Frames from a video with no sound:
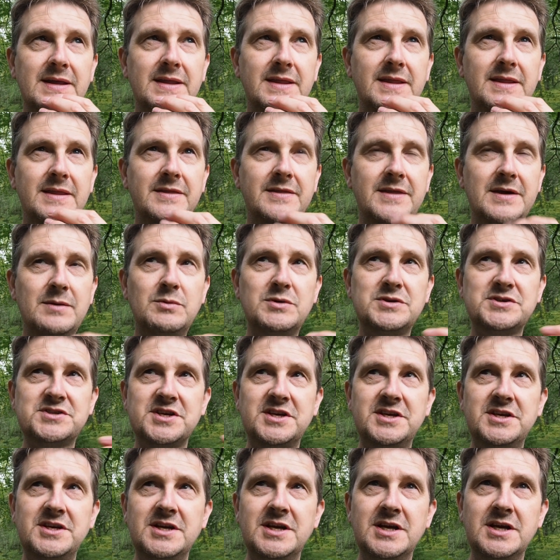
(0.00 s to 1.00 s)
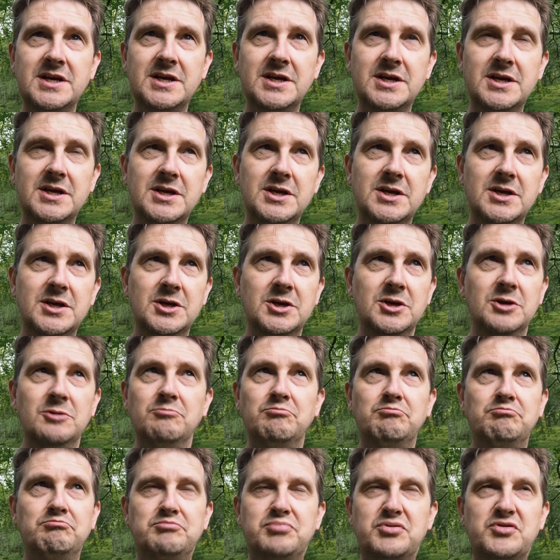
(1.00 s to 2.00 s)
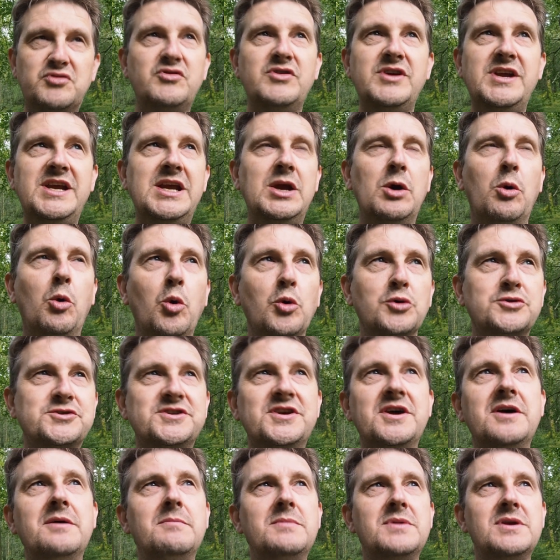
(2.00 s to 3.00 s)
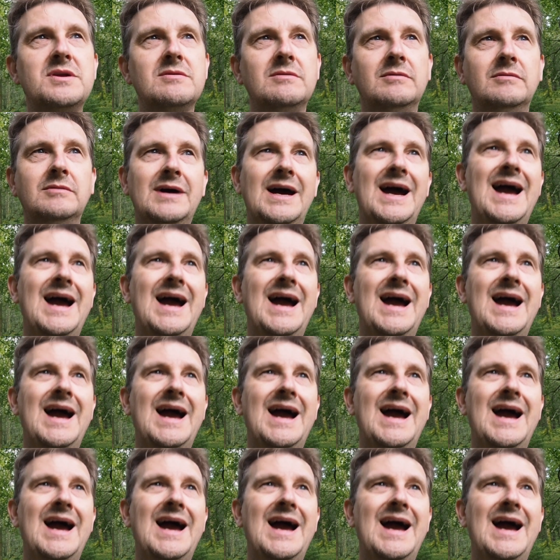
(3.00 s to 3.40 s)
There was an pre-autumnal